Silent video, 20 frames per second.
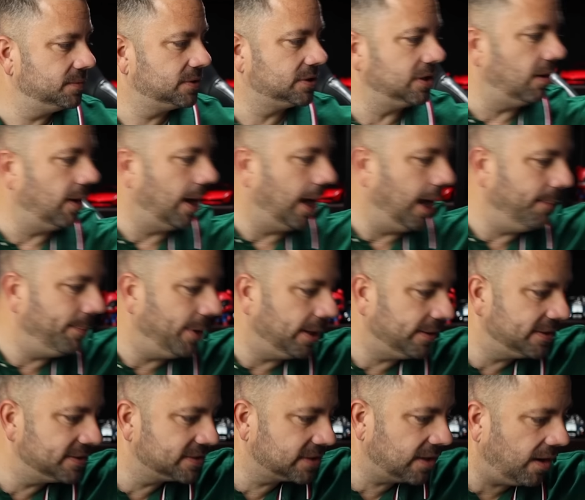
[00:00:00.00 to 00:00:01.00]
So I
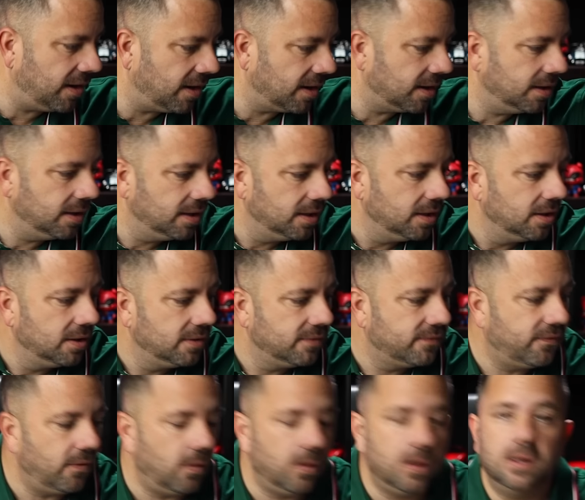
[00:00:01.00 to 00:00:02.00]
bought this car
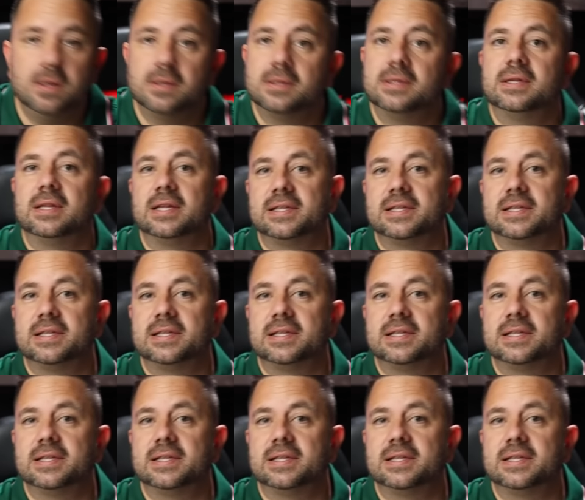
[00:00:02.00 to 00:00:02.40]
for,